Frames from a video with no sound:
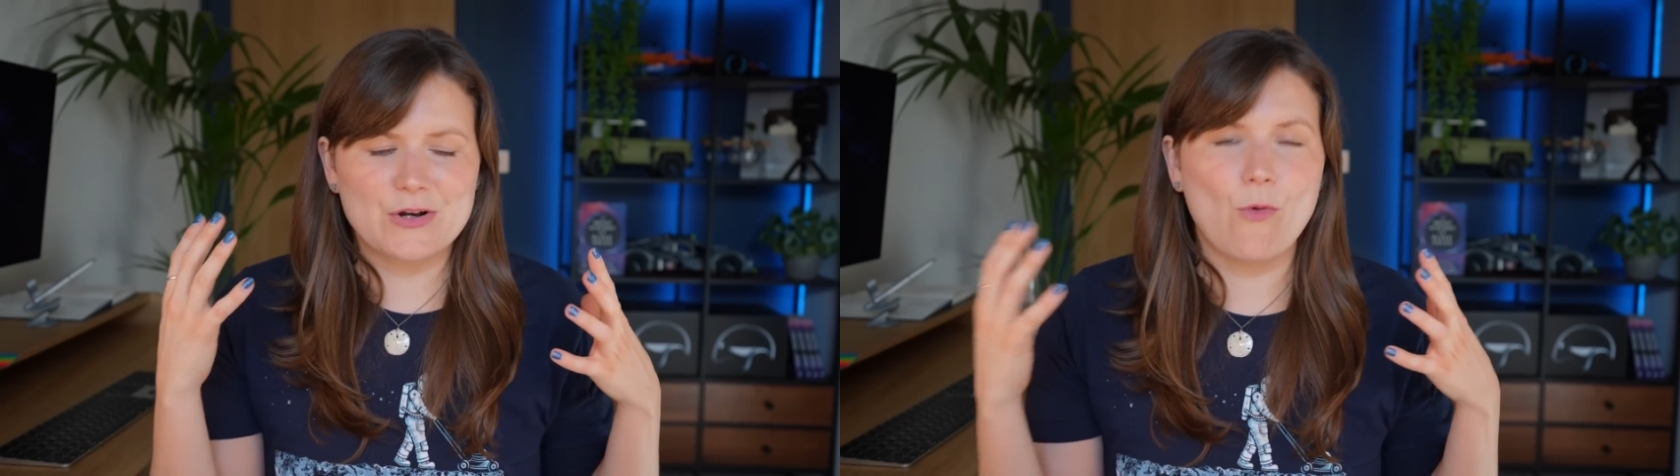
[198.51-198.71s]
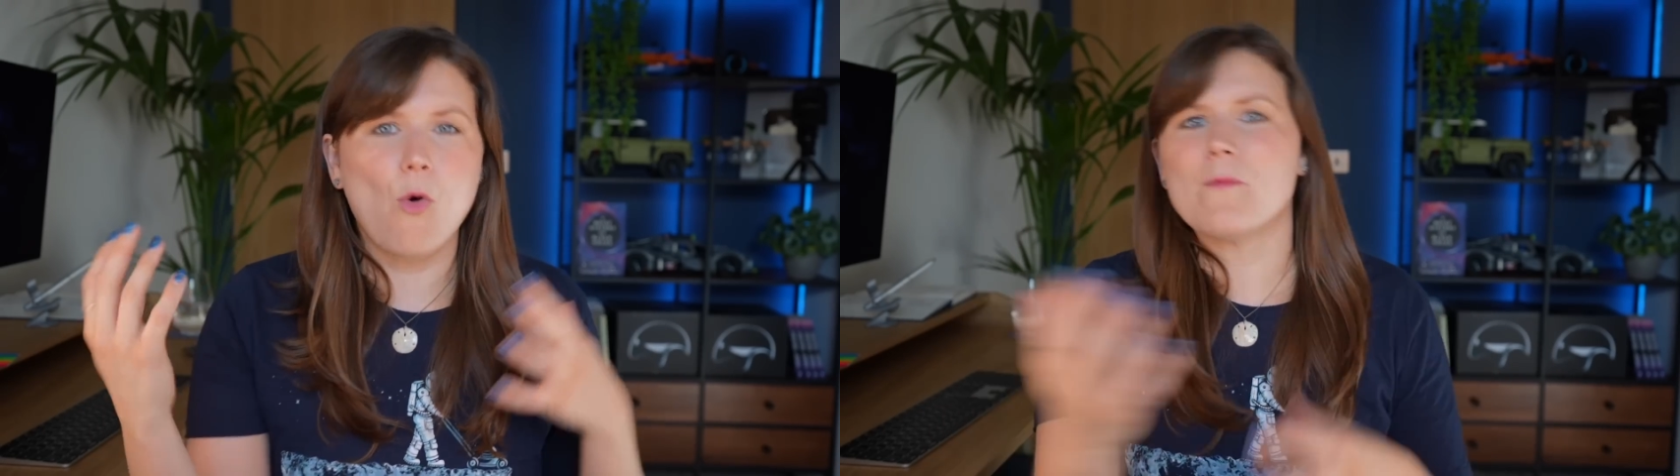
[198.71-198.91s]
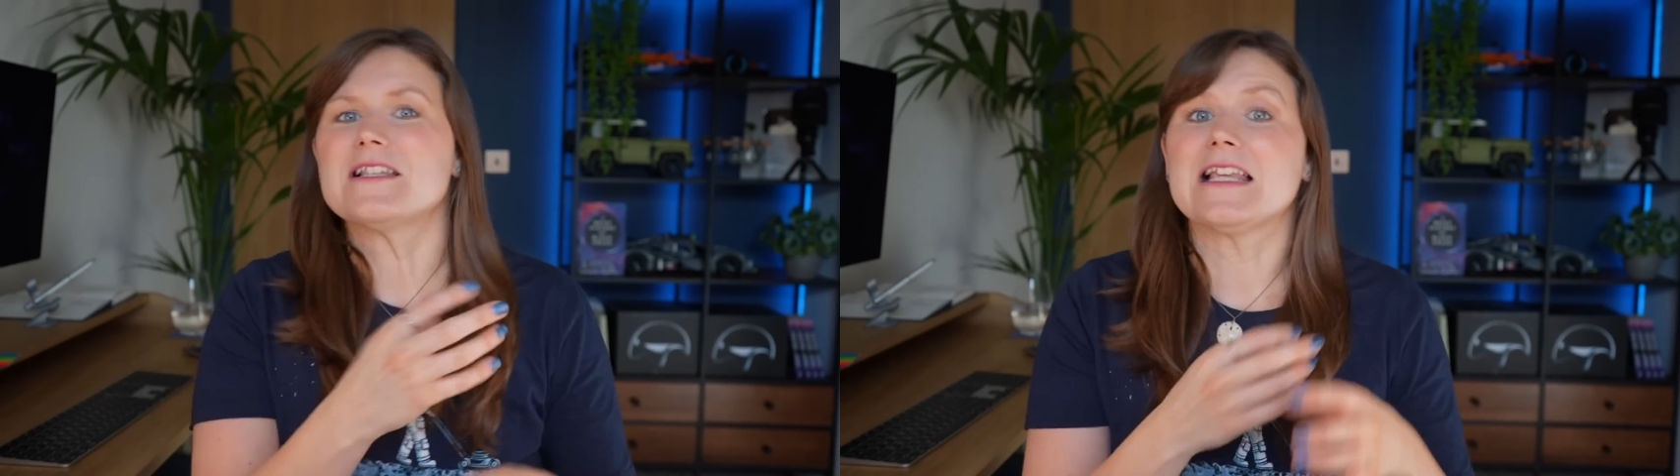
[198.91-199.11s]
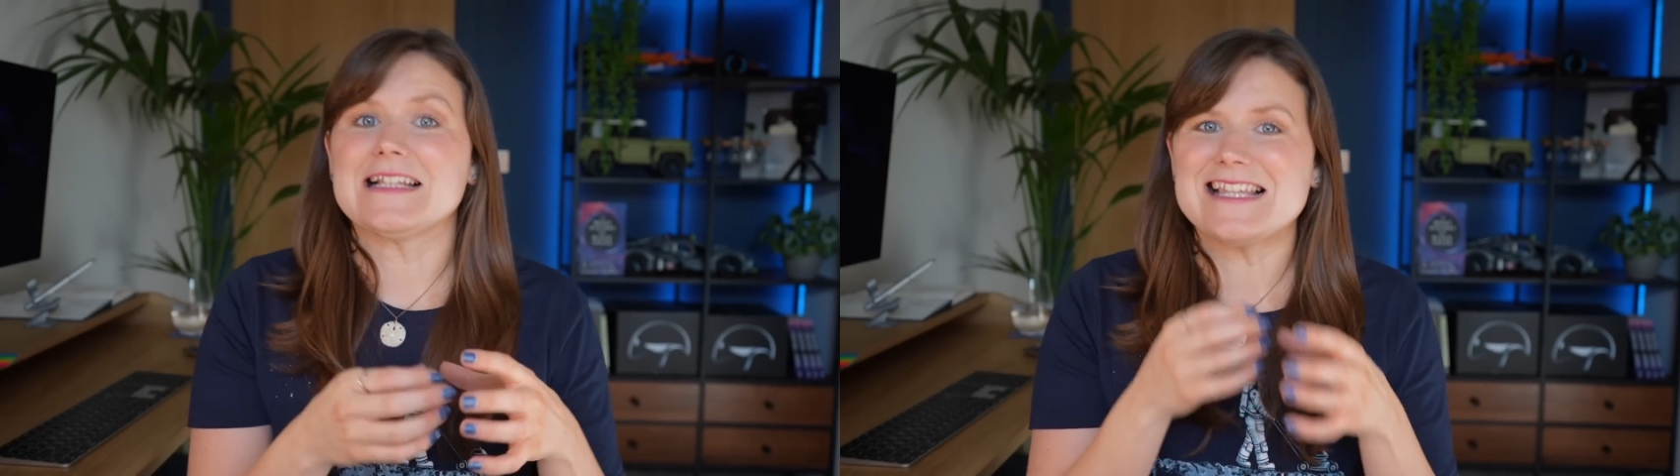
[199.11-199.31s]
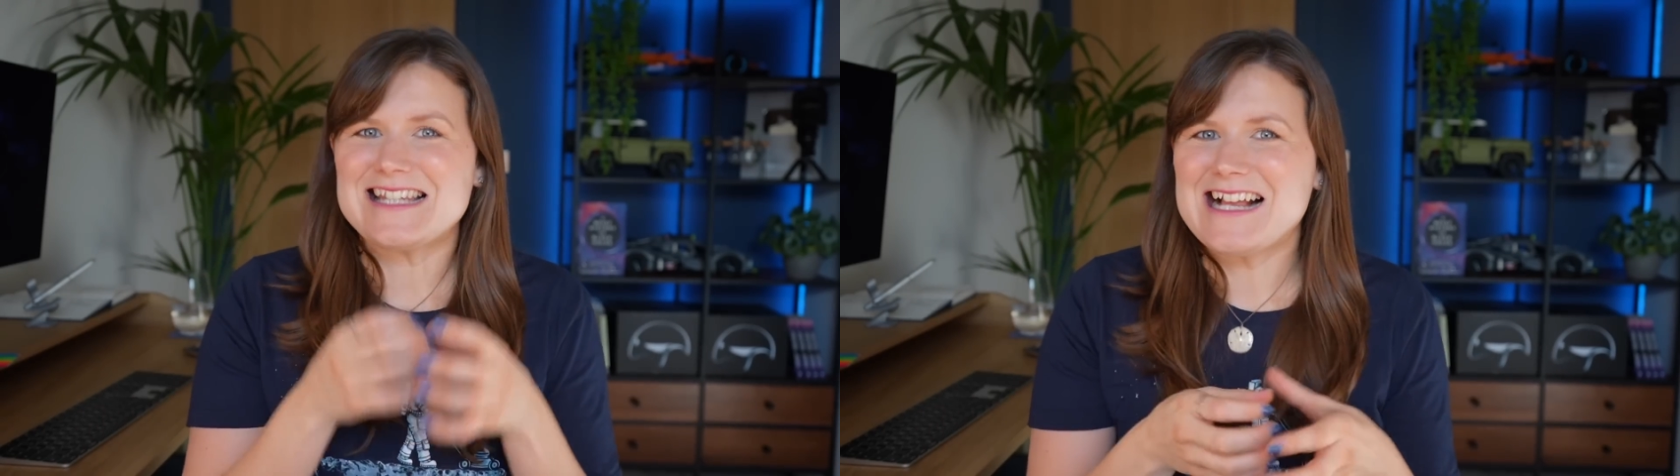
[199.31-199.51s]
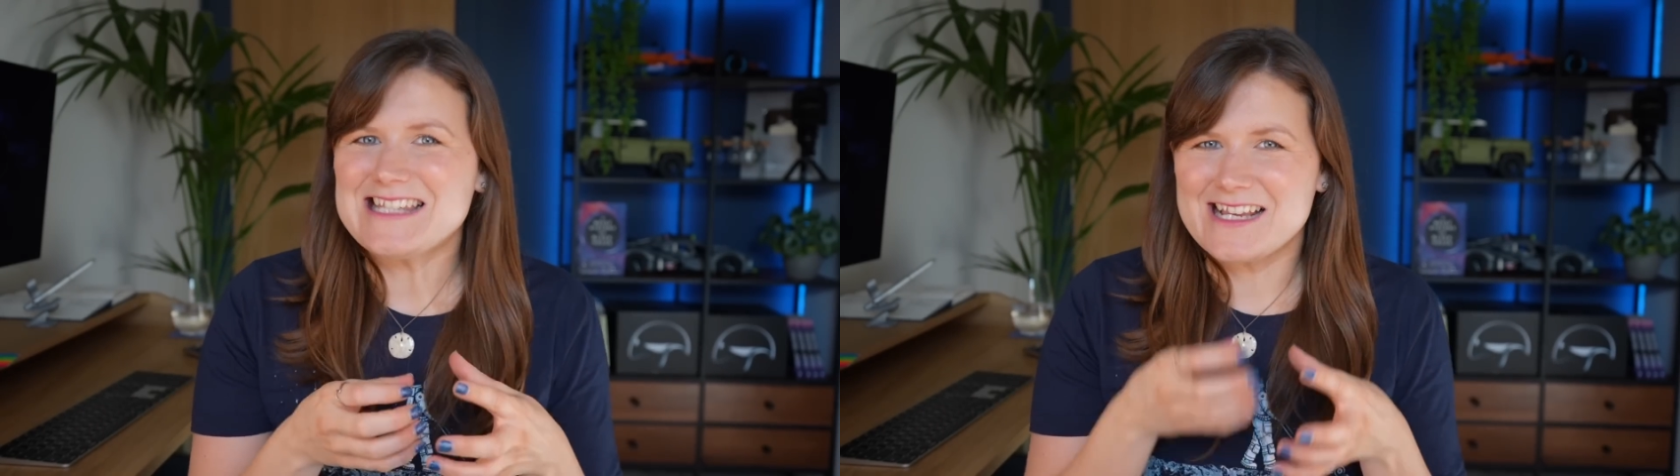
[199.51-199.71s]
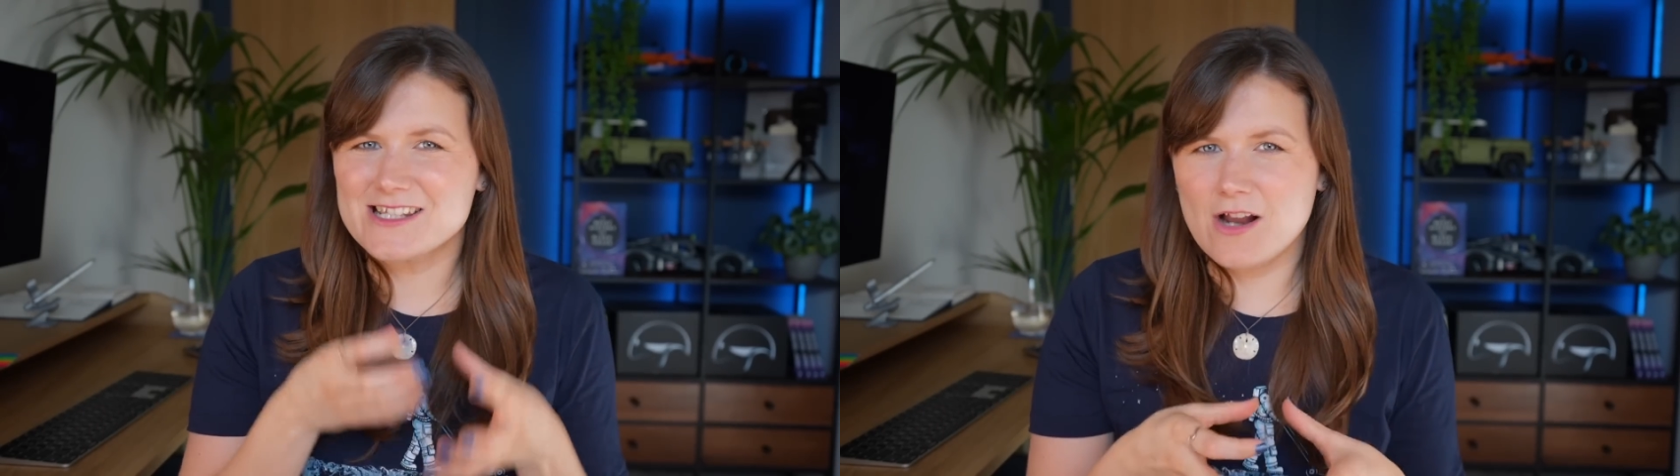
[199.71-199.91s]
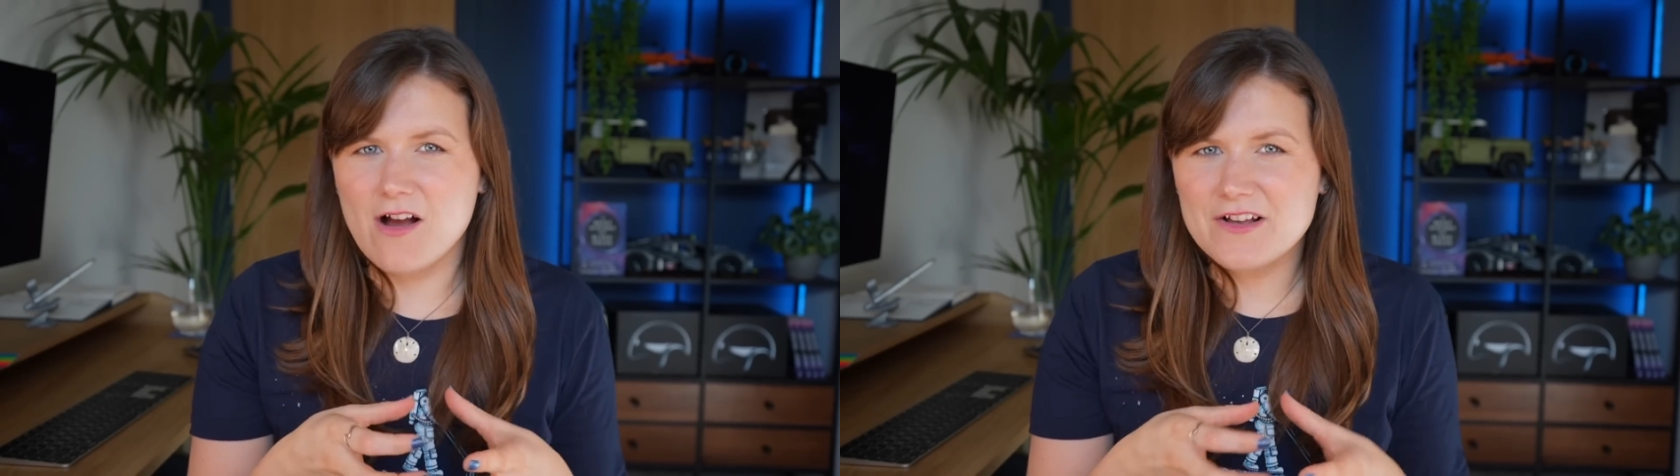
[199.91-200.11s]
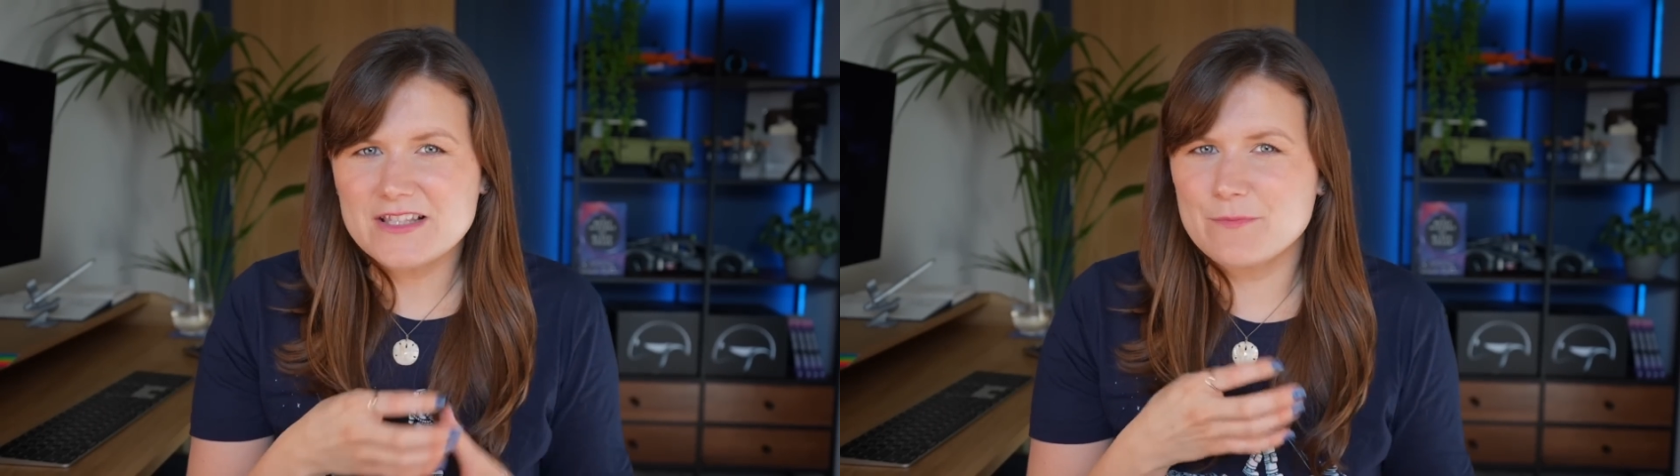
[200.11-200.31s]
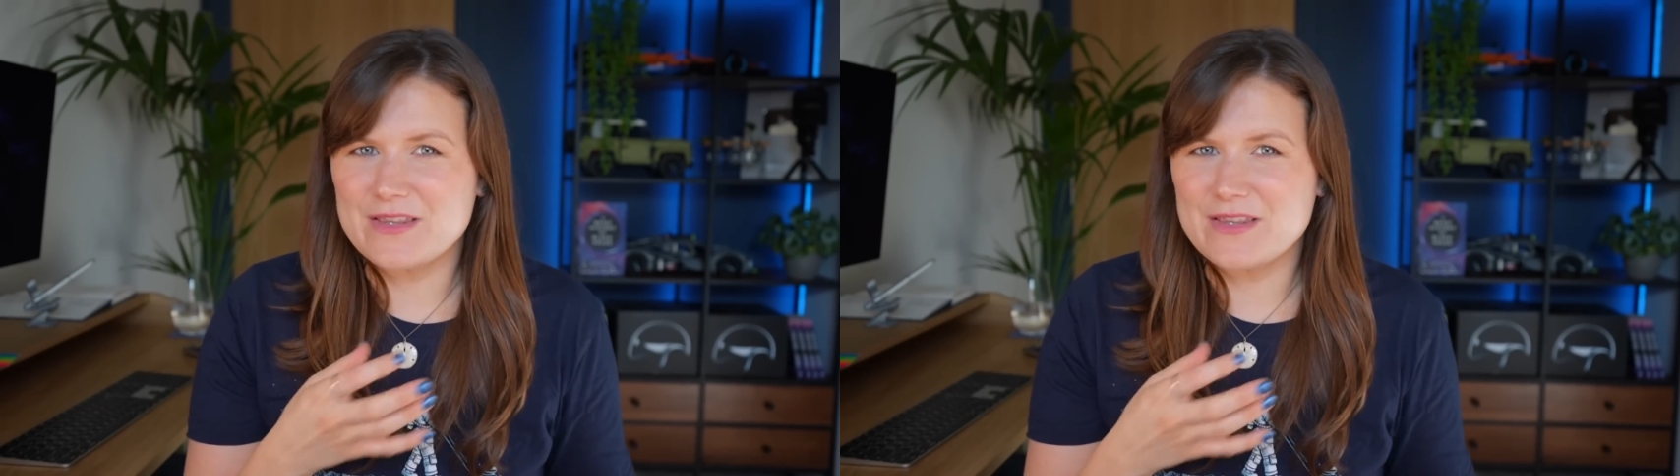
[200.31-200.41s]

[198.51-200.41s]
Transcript: you know, orbiting static stars,